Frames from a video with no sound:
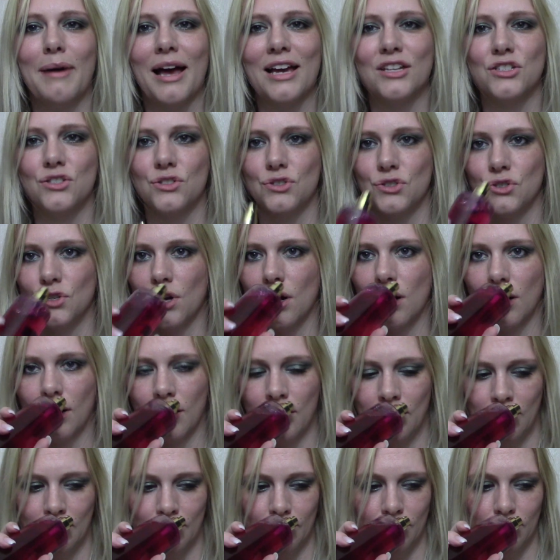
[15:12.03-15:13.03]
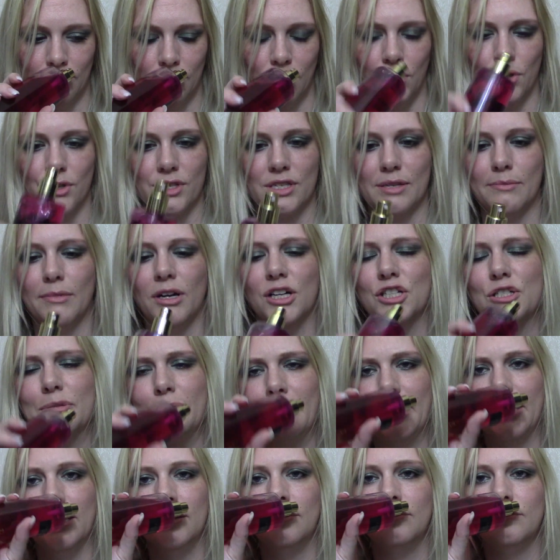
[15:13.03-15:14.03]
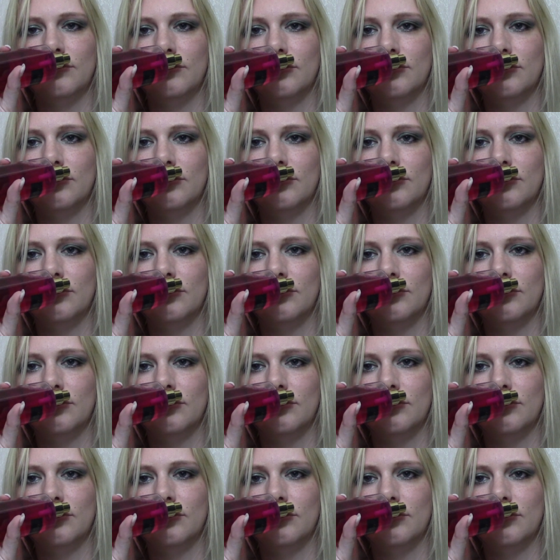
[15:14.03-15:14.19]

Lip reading: Passion Struck, not so much, but